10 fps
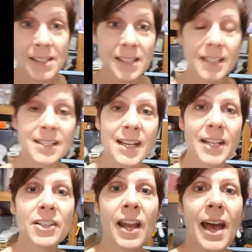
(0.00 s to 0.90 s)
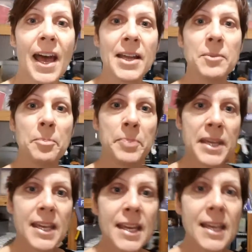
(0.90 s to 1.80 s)
is in a container. And
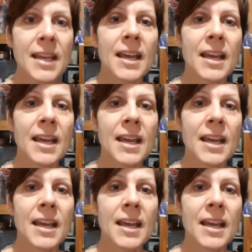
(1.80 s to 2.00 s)
B,